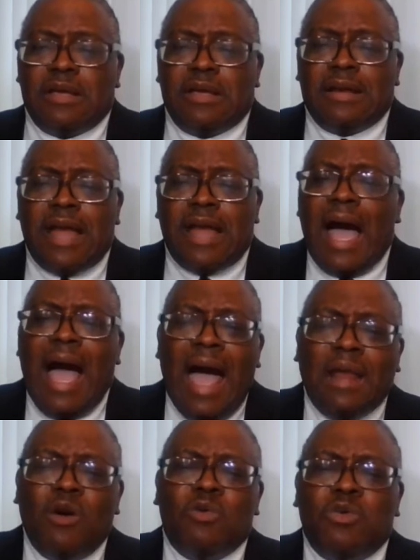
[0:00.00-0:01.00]
Now,
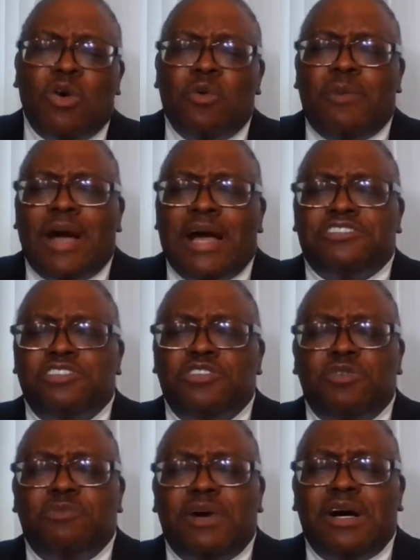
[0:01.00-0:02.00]
I don't know about
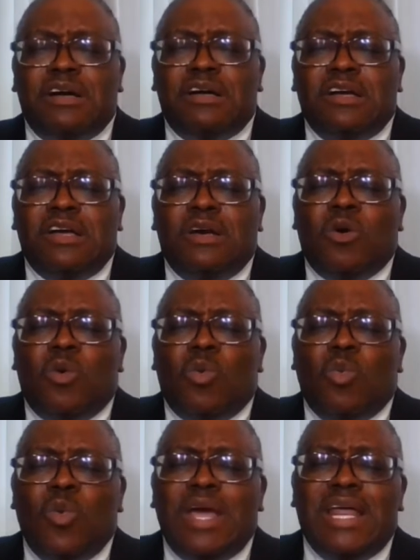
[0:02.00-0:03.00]
you, but
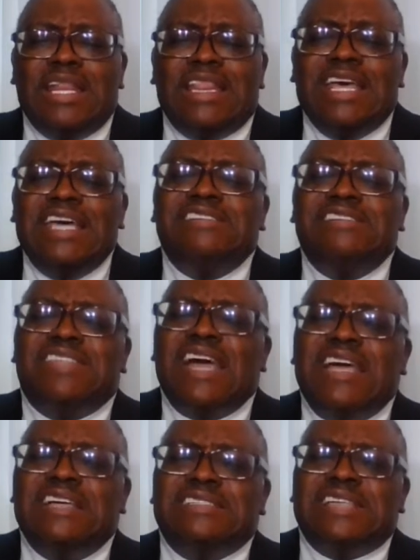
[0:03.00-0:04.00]
when these
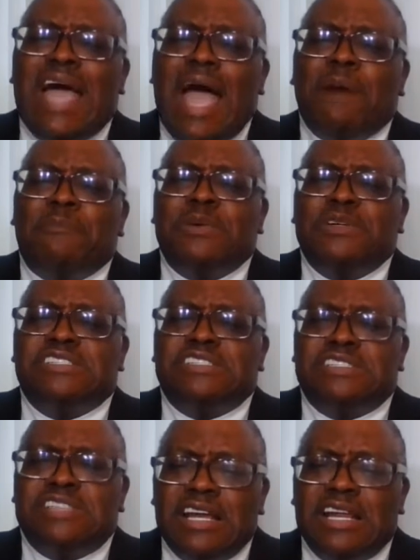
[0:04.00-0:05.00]
things happen
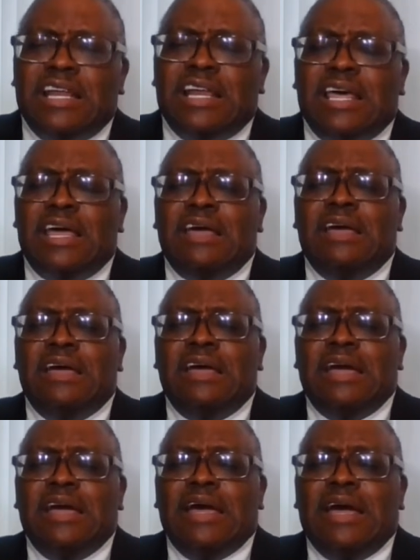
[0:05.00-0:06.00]
suddenly,
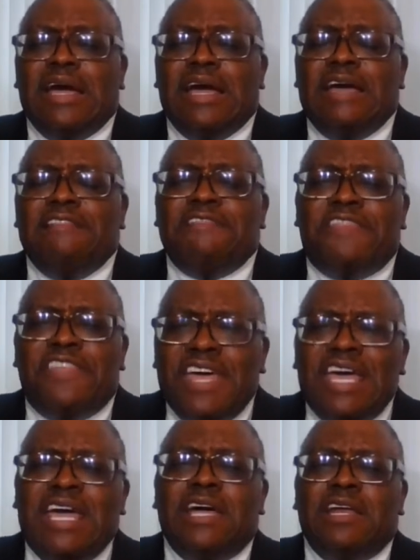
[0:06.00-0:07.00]
and
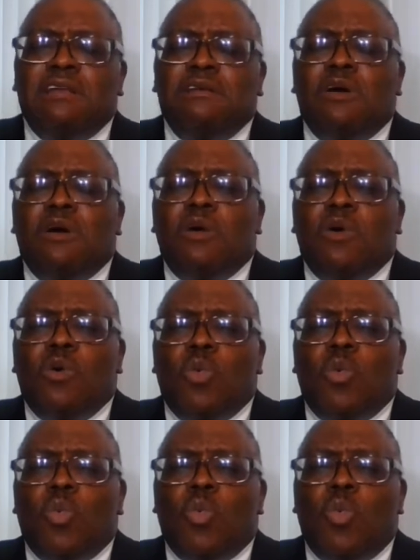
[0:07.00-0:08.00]
then
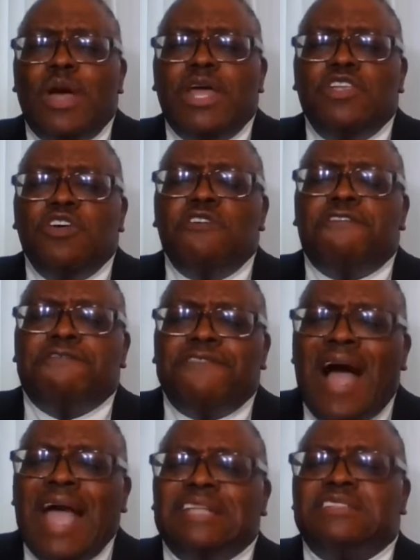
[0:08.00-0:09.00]
when you
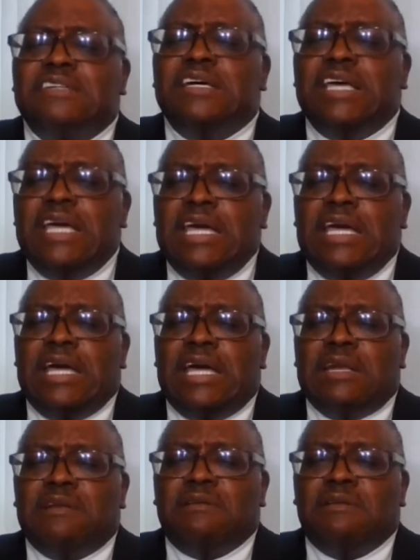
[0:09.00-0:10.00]
factor
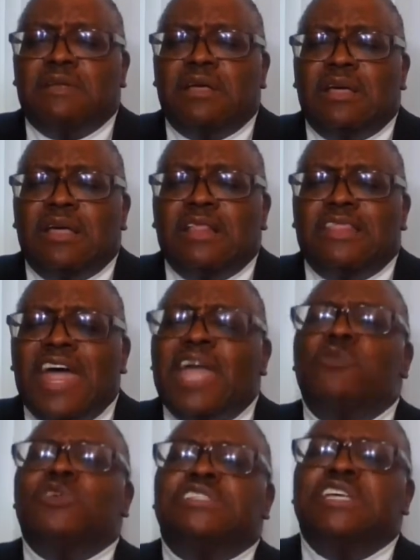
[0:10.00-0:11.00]
in, they
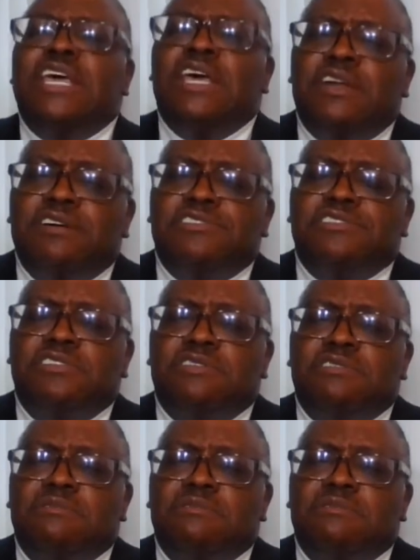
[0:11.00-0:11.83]
was innocent.